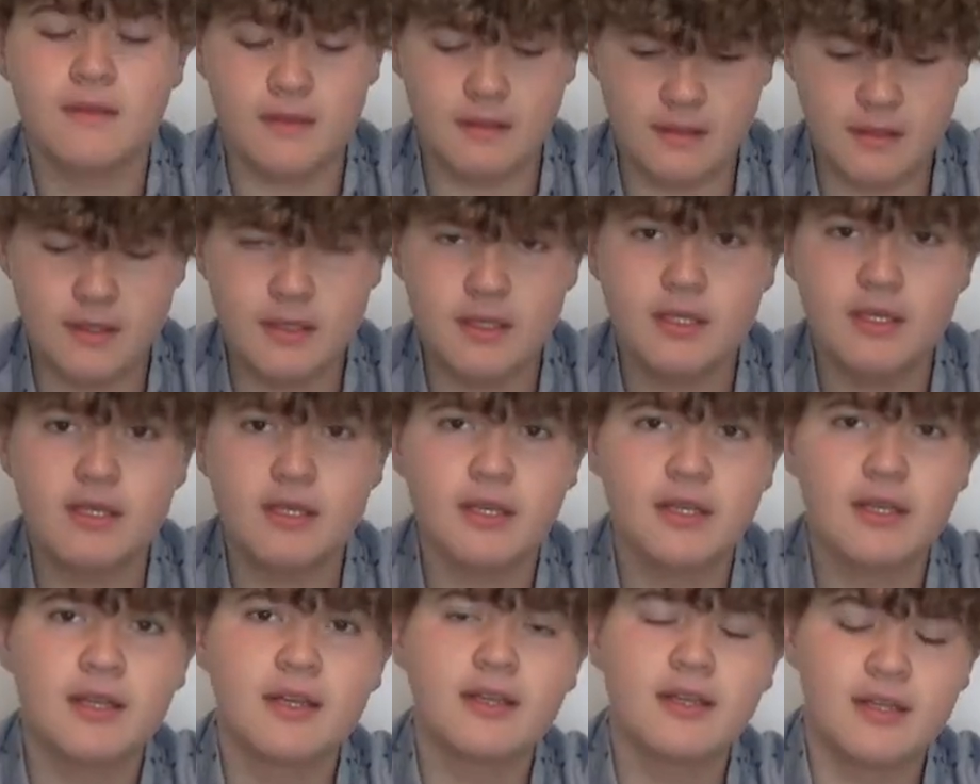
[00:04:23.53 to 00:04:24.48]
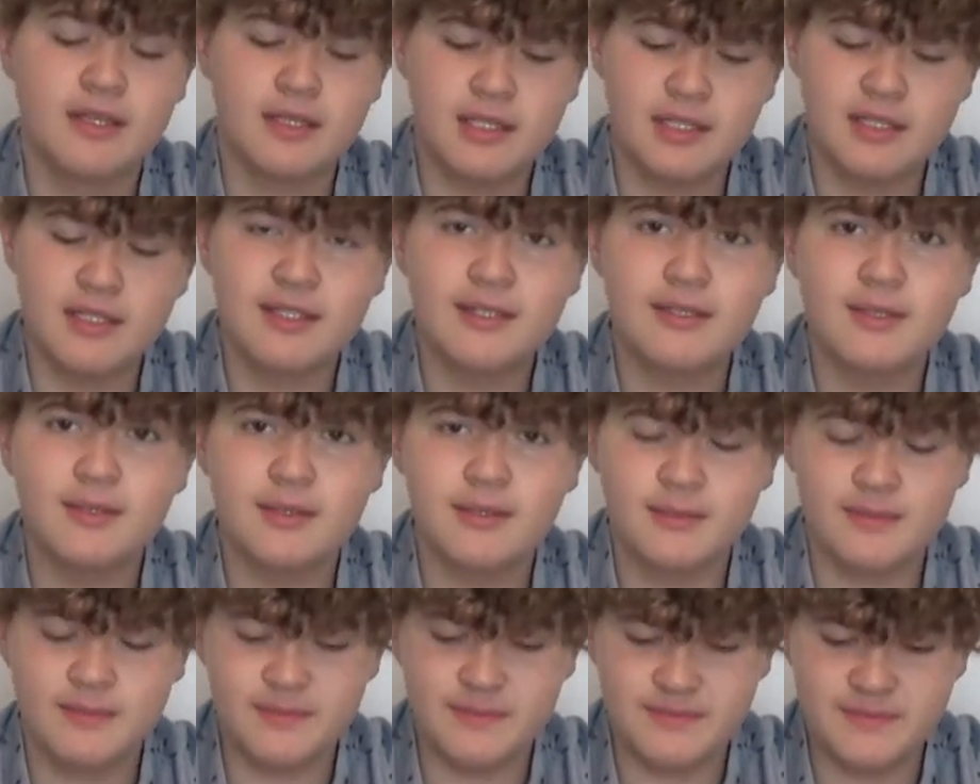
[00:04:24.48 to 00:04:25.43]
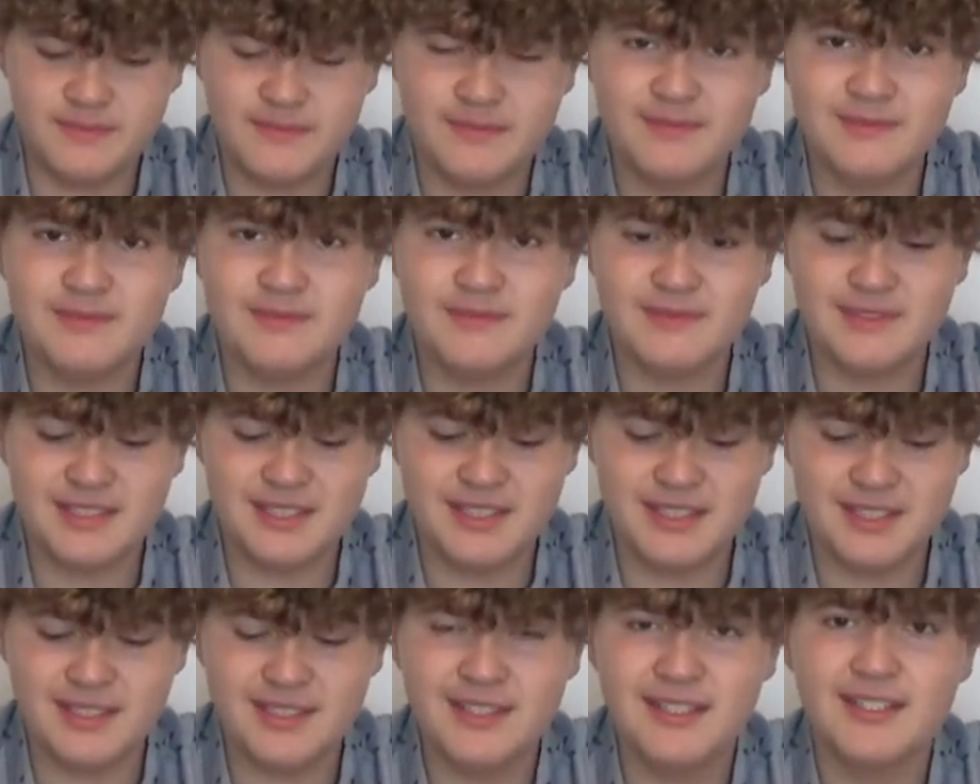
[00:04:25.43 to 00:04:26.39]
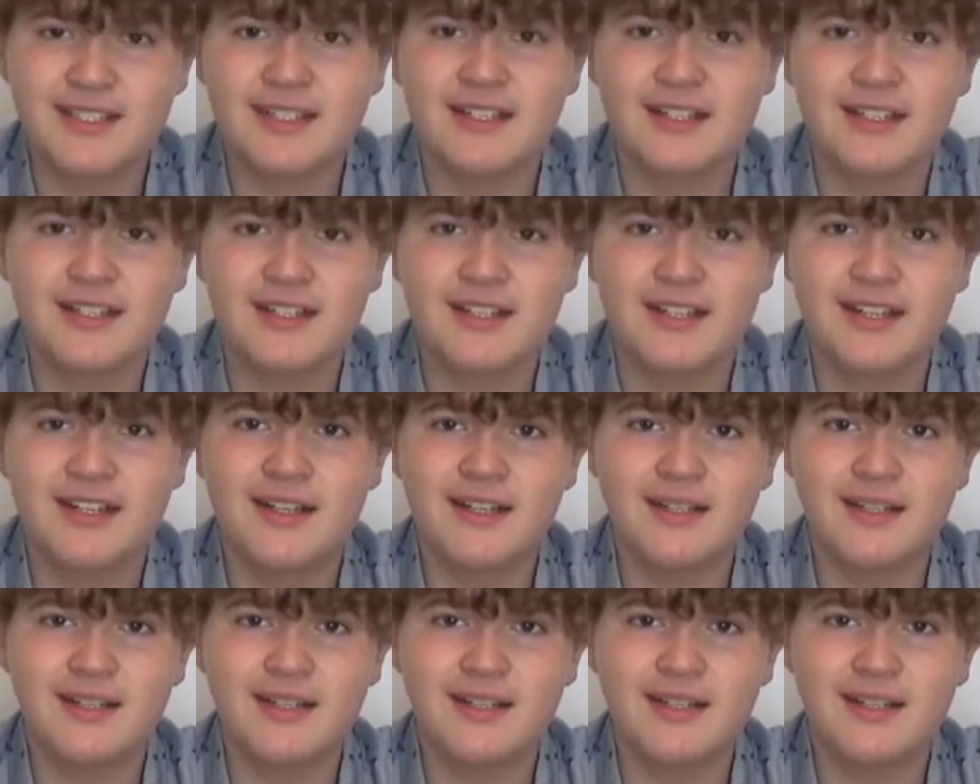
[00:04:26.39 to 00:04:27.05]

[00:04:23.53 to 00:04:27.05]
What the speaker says: (silence)